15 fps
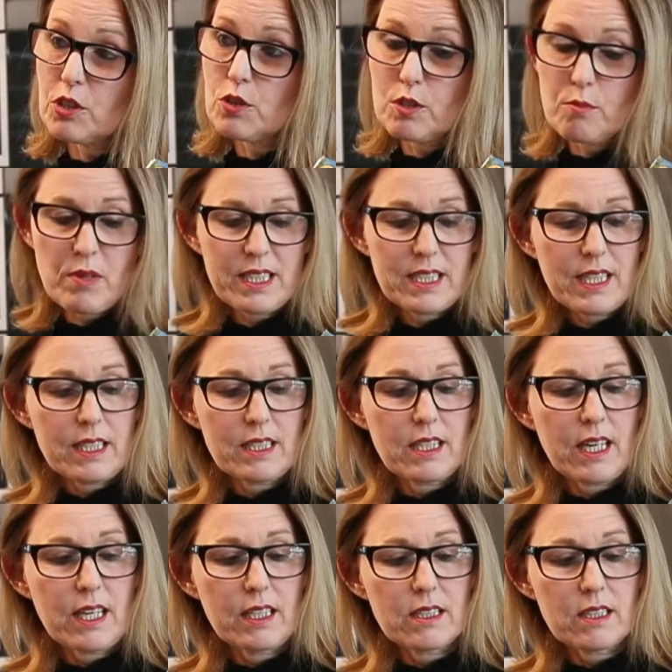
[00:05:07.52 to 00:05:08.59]
use in my
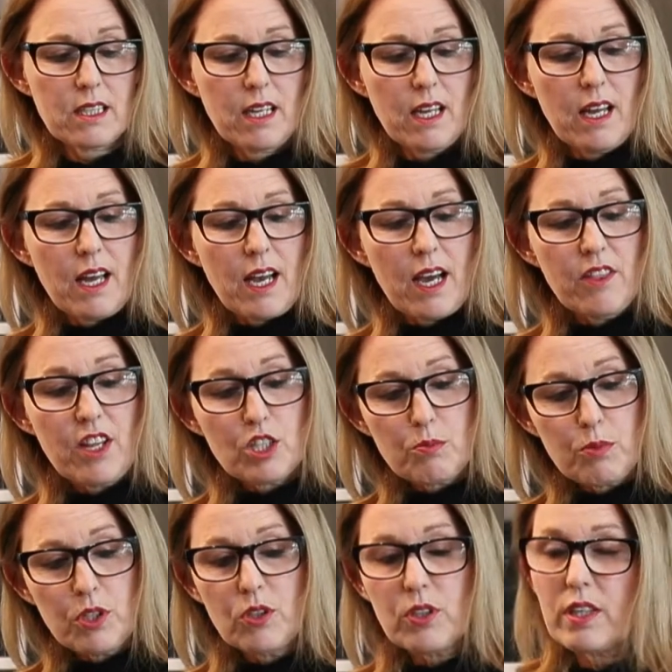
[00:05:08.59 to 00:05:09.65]
sattés. And that's pure